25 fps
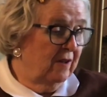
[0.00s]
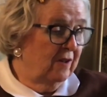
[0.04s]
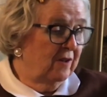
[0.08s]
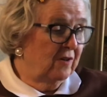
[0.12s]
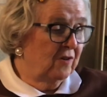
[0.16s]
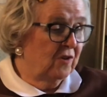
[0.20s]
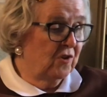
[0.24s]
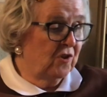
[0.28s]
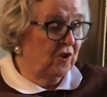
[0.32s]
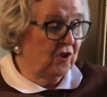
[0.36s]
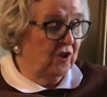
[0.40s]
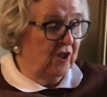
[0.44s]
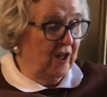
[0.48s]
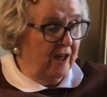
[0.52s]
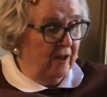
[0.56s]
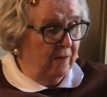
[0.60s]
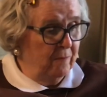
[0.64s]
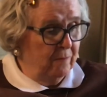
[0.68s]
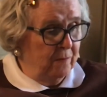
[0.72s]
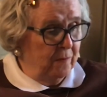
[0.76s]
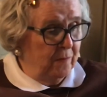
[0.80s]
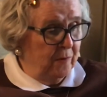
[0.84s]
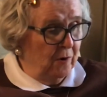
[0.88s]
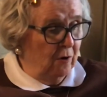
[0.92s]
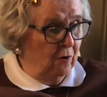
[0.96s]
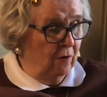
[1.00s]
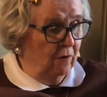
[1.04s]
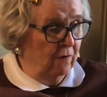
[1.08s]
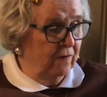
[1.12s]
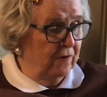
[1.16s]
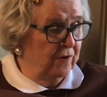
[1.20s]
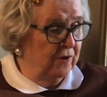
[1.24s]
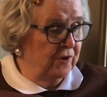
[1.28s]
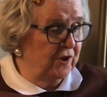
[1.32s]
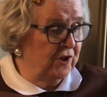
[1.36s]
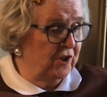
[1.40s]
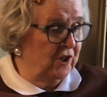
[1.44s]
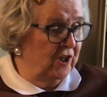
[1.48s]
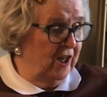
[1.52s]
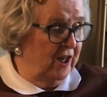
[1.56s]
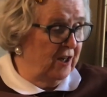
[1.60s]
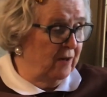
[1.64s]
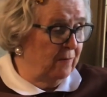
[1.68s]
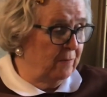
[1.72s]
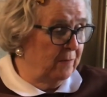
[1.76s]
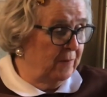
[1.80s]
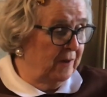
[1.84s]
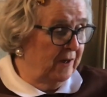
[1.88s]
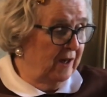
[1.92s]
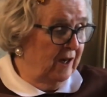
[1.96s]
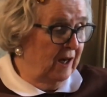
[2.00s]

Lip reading: step over step,